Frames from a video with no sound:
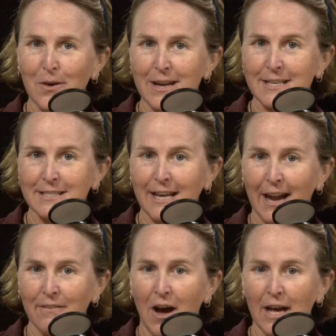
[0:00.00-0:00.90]
it is kind
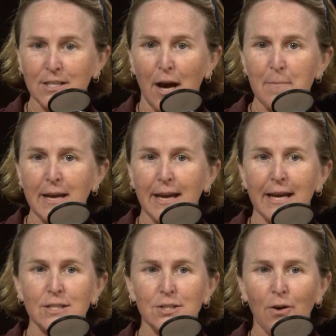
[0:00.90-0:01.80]
of a hot topic.
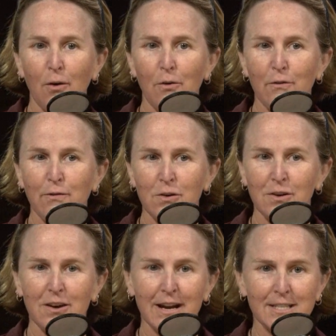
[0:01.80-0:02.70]
And so,
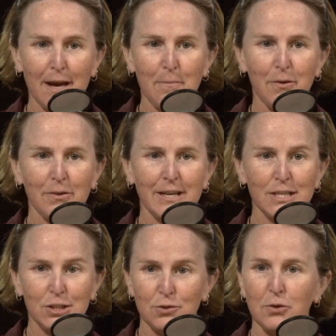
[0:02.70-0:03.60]
for example,
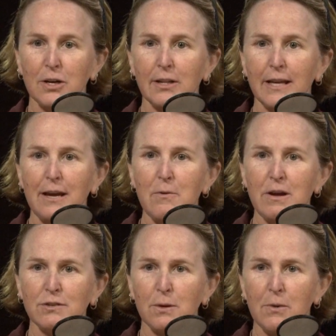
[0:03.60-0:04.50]
historically,
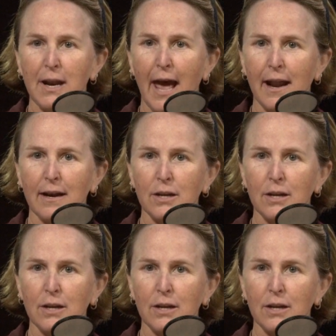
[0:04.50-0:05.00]
if someone had an